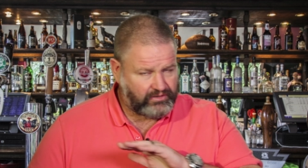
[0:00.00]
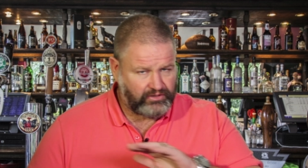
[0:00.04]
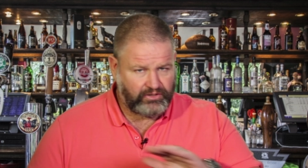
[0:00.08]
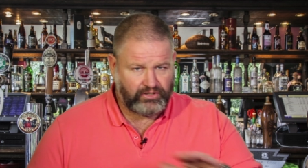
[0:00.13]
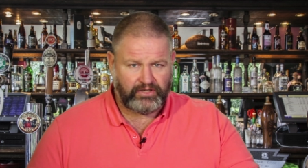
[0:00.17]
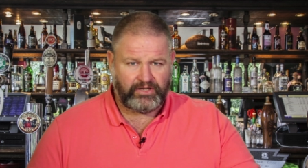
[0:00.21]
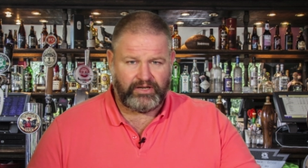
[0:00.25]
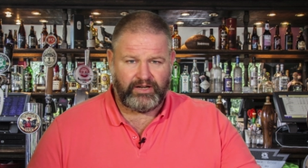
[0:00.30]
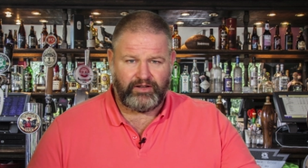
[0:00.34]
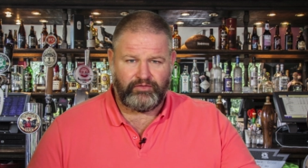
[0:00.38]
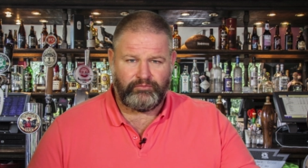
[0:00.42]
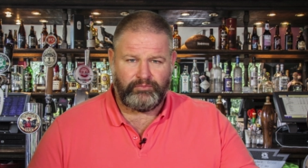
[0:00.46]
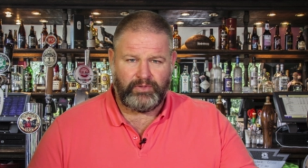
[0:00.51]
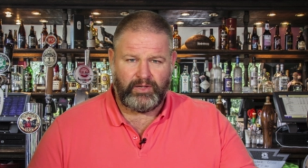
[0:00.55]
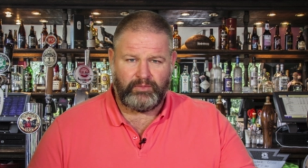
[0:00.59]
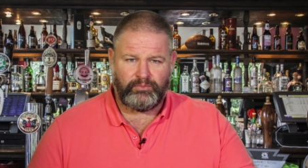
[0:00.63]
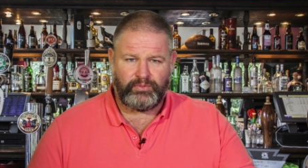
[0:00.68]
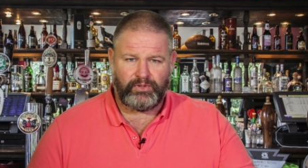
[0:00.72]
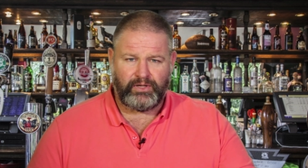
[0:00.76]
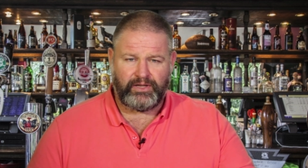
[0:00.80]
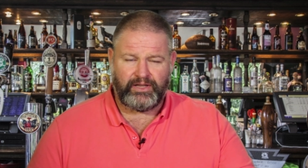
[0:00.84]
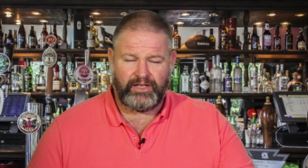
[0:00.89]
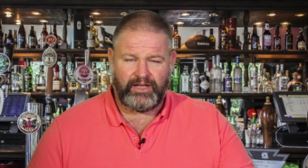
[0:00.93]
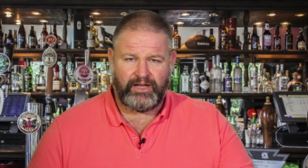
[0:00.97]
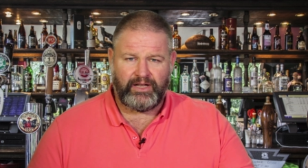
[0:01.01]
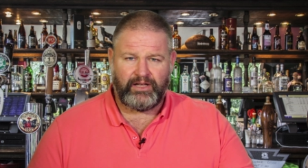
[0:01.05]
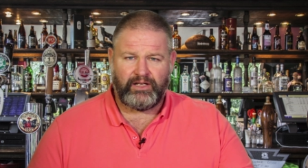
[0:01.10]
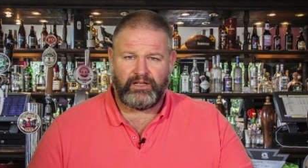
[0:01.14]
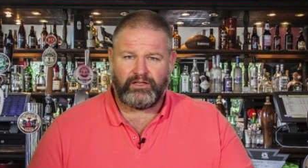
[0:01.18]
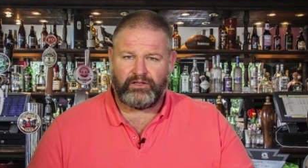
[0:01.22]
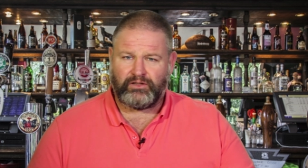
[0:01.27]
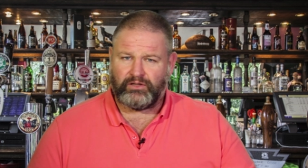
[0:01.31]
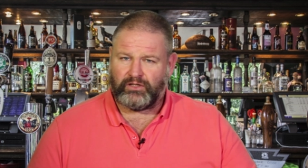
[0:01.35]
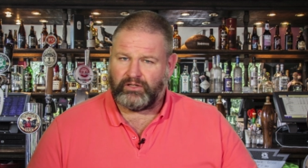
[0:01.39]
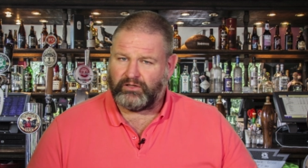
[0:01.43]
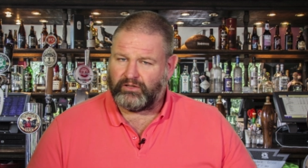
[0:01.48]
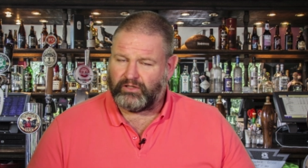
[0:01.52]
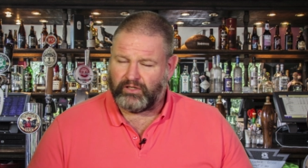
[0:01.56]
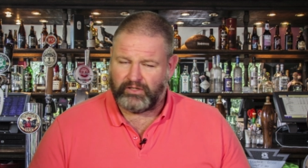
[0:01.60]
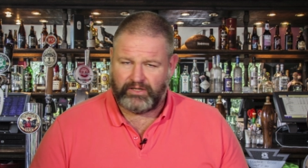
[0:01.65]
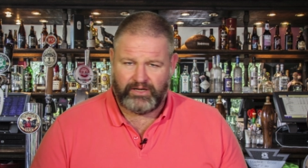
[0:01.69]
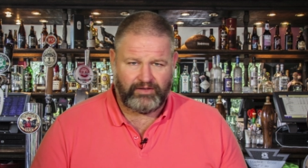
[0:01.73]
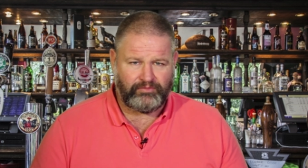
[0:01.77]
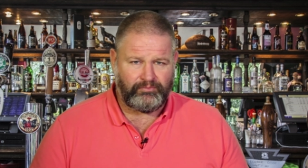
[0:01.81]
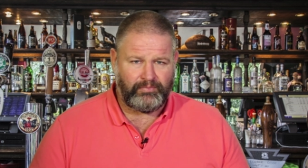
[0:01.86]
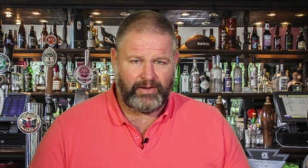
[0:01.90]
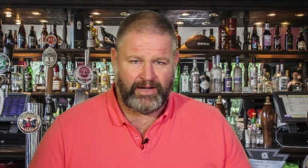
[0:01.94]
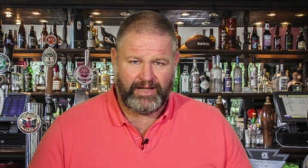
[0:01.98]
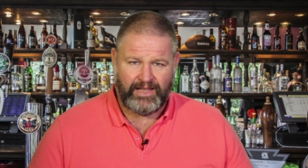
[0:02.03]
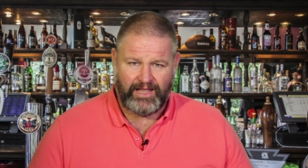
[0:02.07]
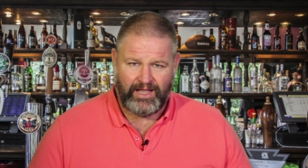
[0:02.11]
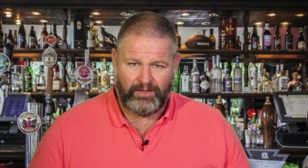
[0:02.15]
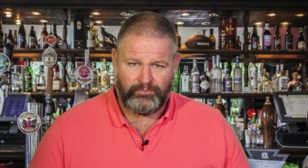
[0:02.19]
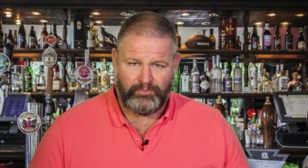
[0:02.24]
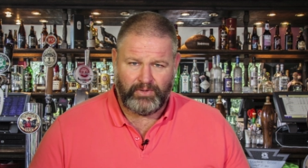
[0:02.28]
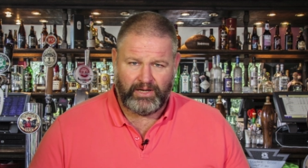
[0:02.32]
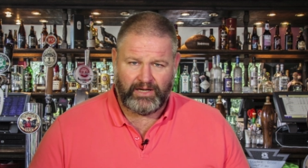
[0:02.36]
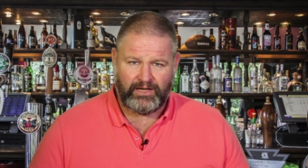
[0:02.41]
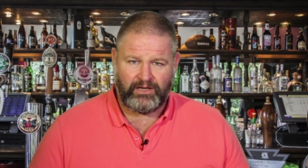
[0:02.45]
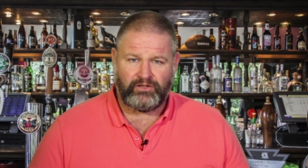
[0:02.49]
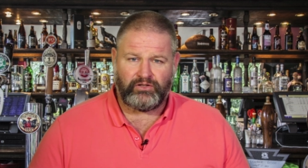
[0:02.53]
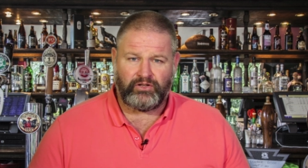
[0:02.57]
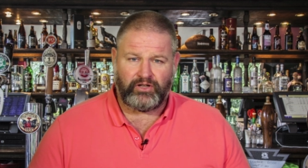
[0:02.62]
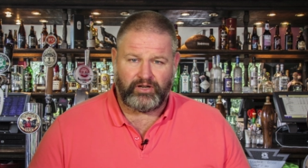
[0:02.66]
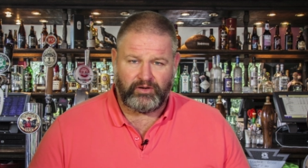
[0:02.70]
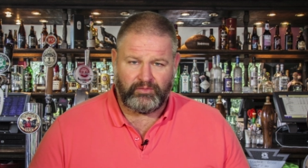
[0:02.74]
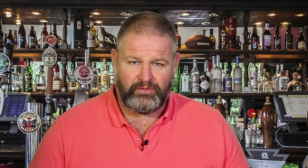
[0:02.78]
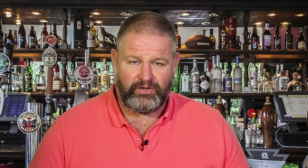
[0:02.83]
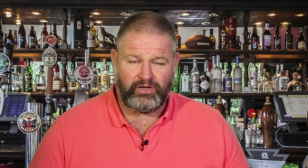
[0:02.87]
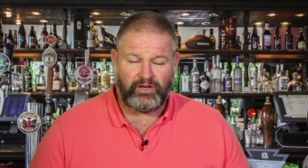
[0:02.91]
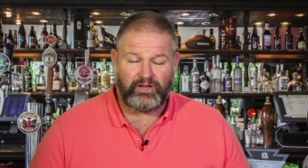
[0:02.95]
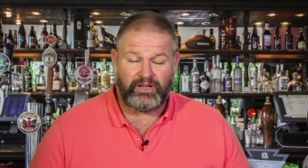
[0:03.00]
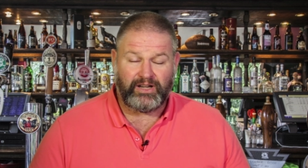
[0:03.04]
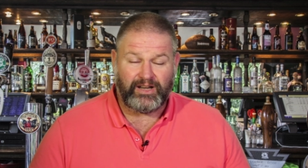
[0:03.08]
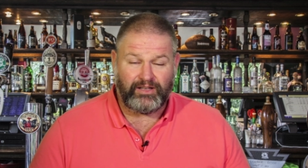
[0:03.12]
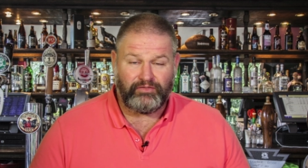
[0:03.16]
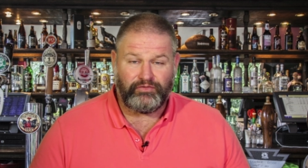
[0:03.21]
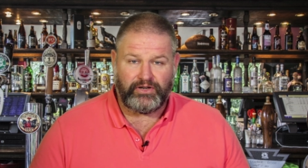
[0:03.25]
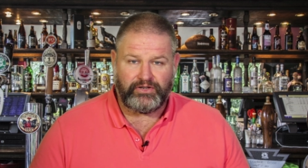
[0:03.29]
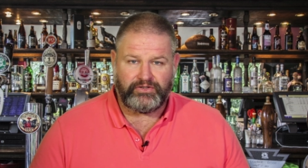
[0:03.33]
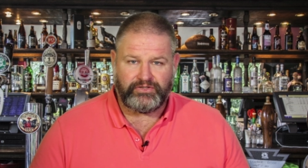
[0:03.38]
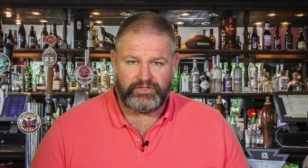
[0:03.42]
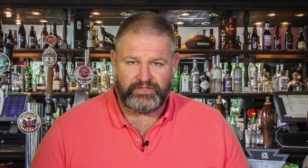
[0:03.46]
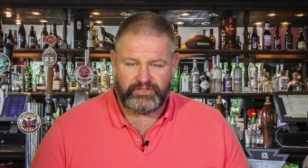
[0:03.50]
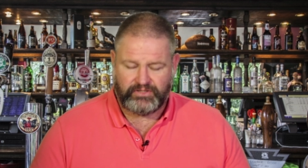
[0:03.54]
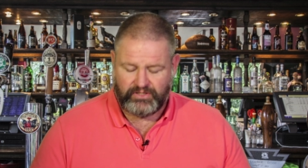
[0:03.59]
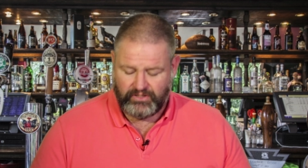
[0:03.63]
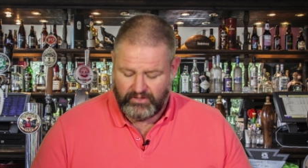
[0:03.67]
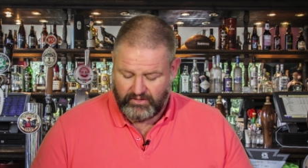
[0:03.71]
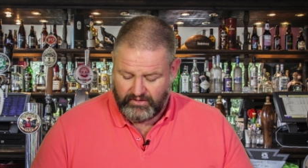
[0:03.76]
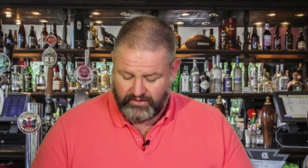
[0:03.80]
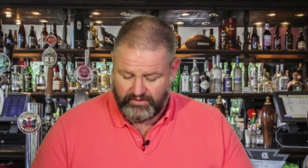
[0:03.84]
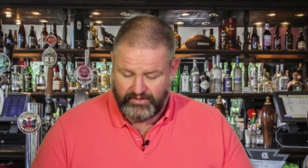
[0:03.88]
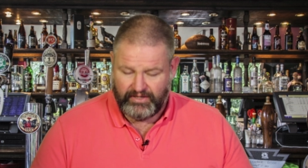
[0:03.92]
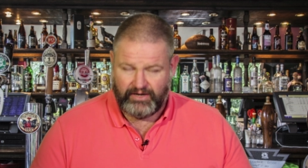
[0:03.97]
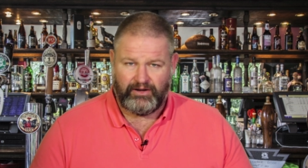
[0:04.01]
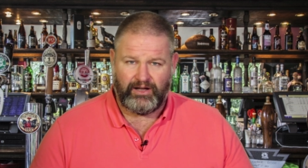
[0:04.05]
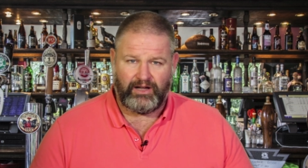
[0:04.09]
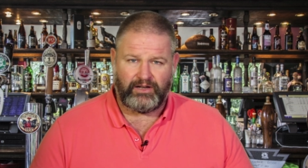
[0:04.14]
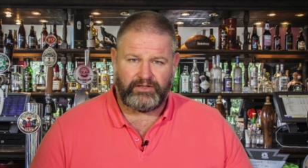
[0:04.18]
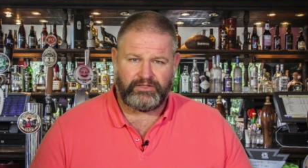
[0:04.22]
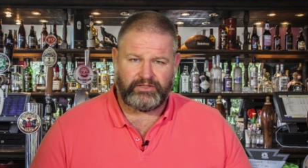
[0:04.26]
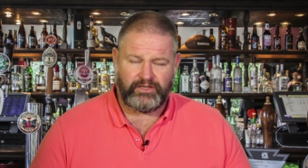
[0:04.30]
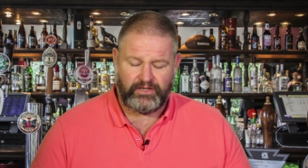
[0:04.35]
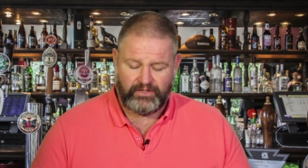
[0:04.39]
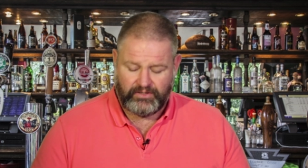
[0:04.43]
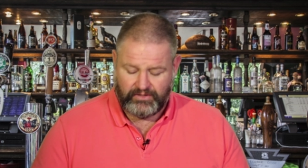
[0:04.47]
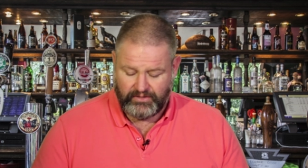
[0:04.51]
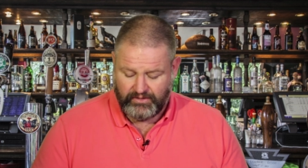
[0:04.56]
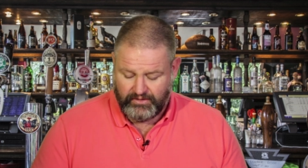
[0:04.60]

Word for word: Not enough people there, not enough money happening, not, not enough interest. They're out.